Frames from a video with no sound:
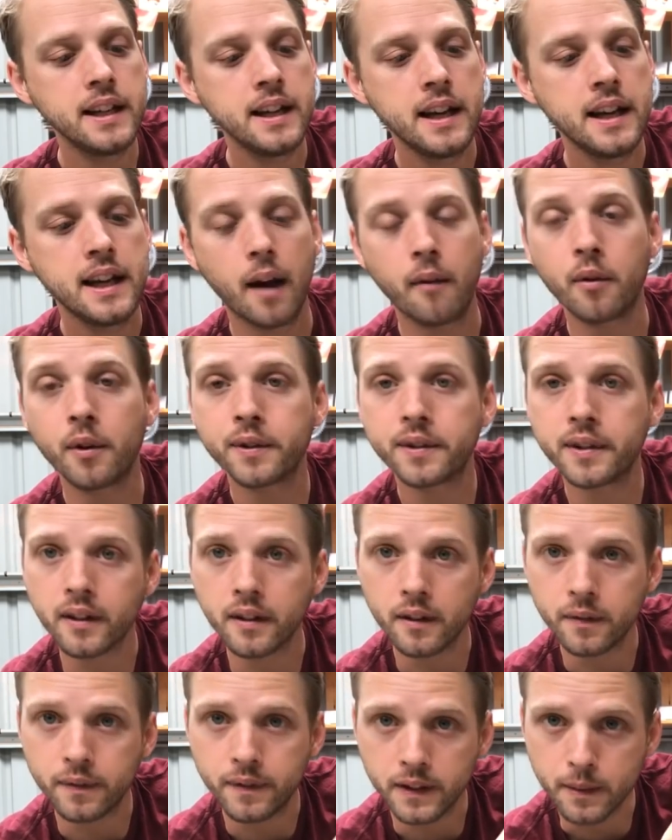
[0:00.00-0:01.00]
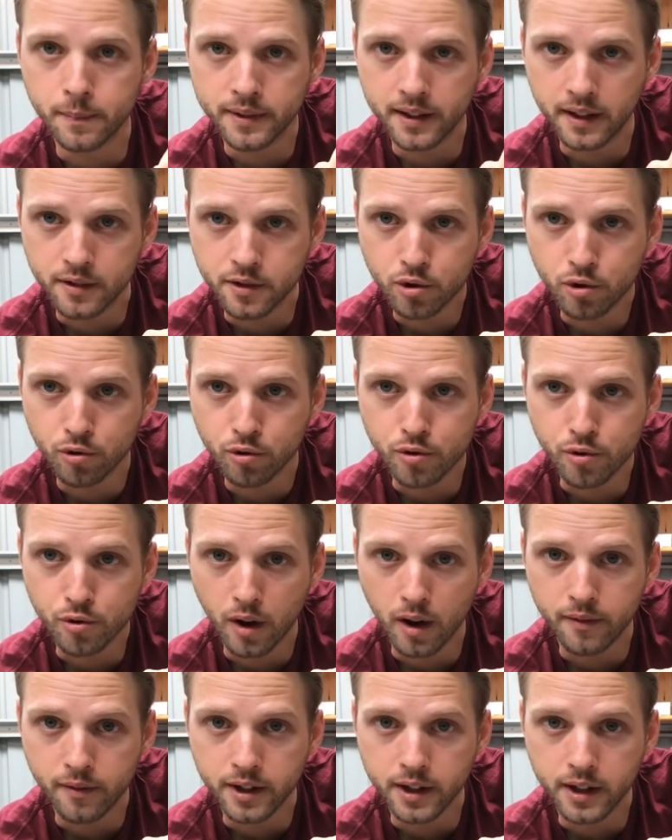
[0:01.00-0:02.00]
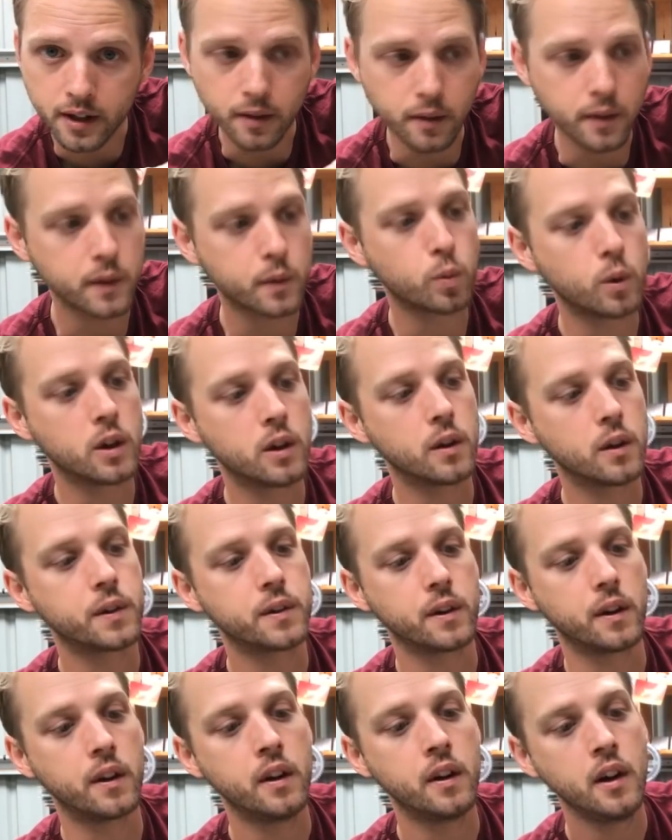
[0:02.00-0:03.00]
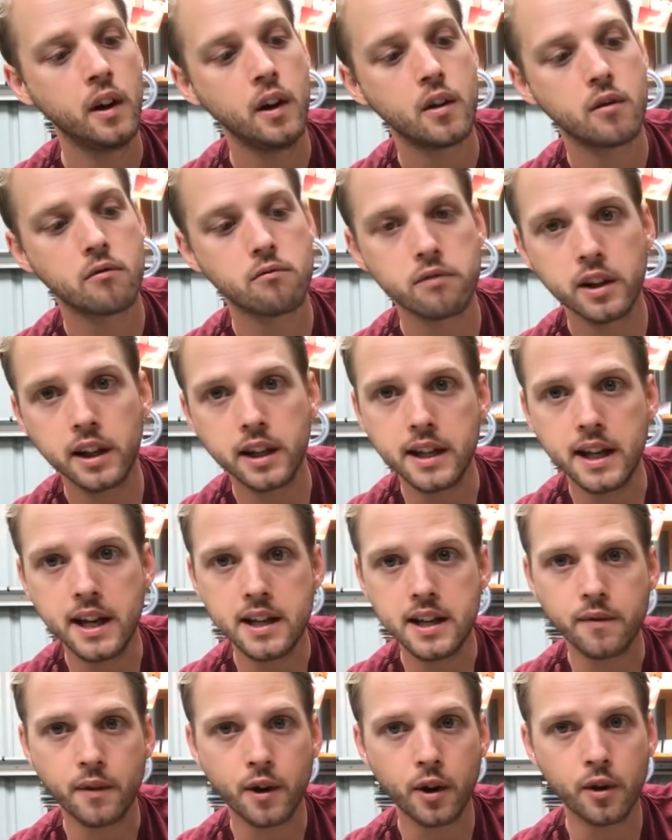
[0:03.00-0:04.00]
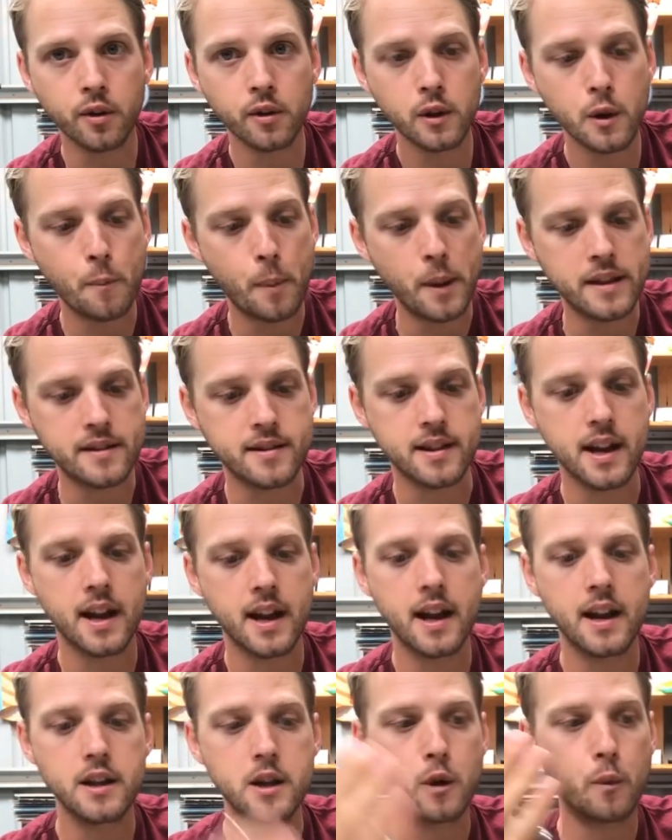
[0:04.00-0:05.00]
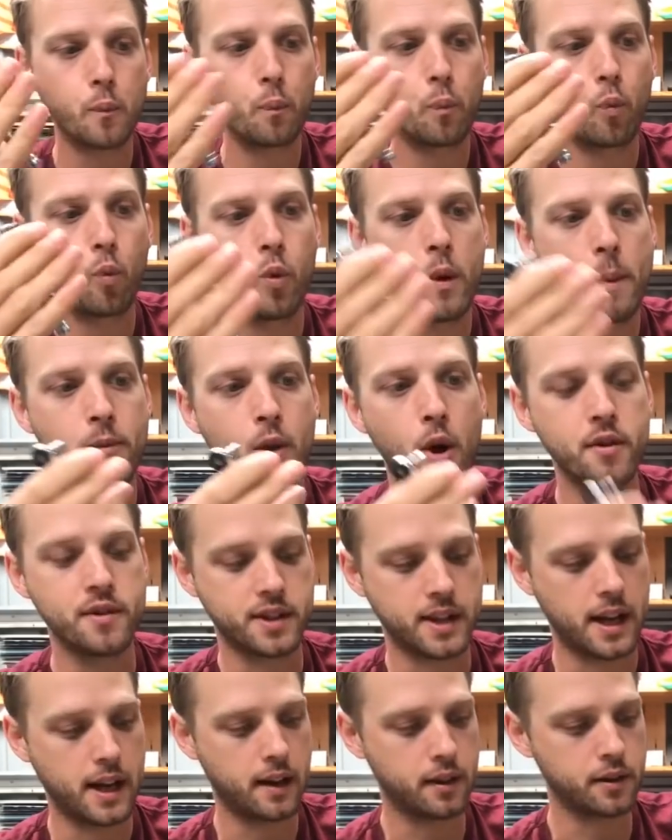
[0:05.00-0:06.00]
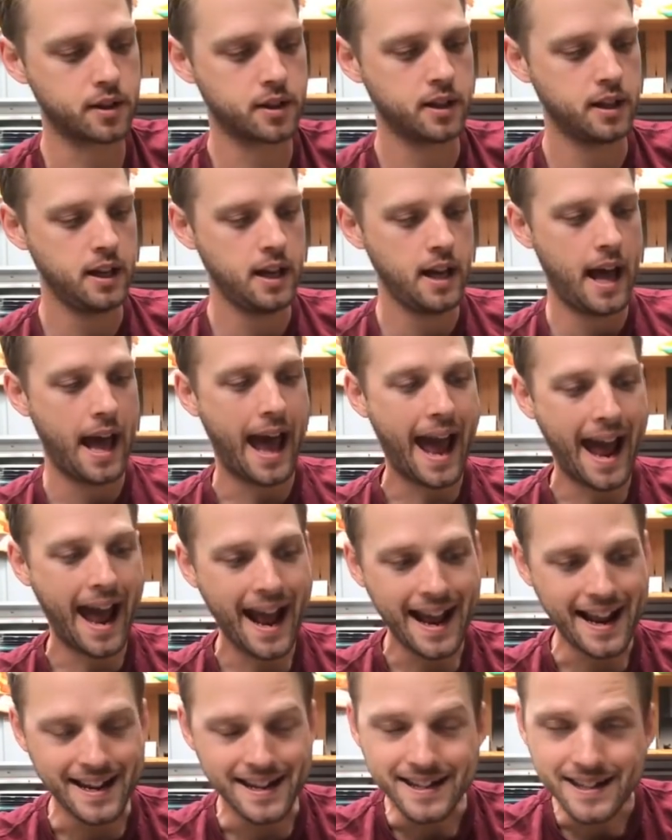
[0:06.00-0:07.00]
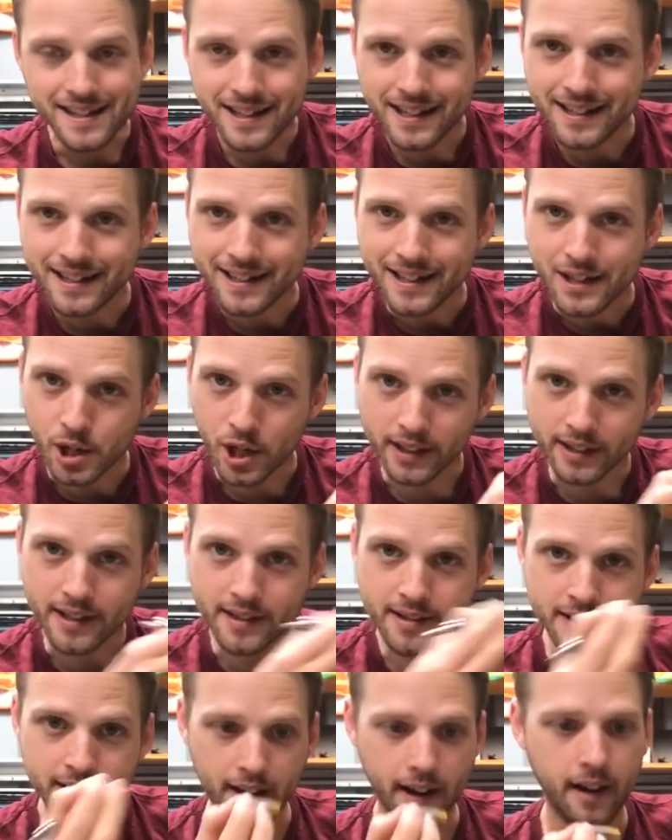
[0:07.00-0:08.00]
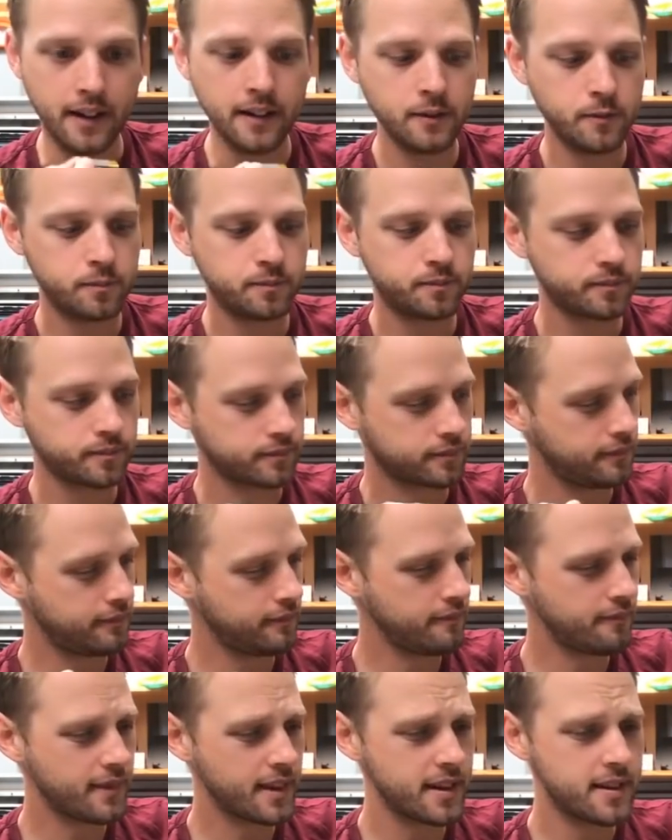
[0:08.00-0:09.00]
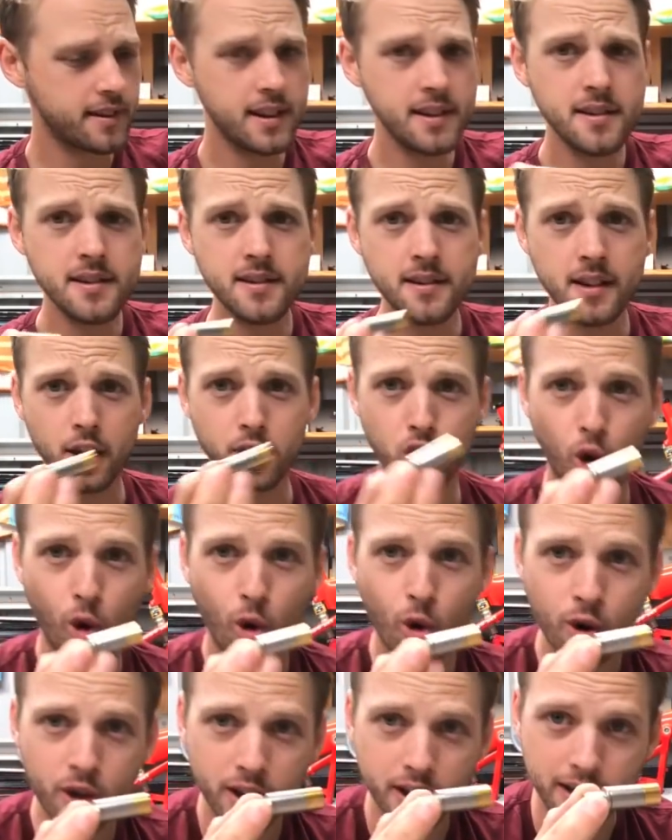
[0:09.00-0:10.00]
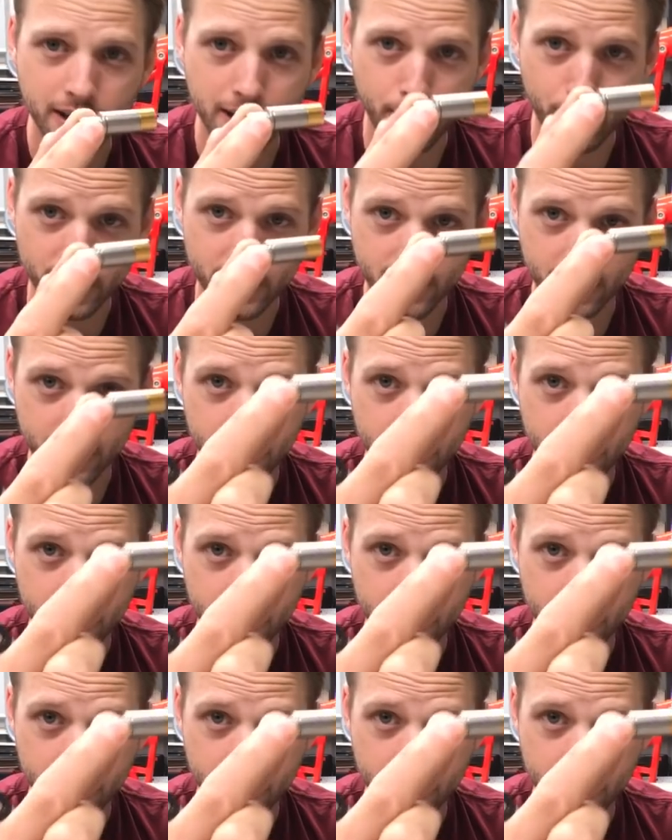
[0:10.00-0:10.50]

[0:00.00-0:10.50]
and we've also got a Phillips head screwdriver there as well. So really neat. You've got all the bits there. You can whip those out, and check this out. This is a torque limiter.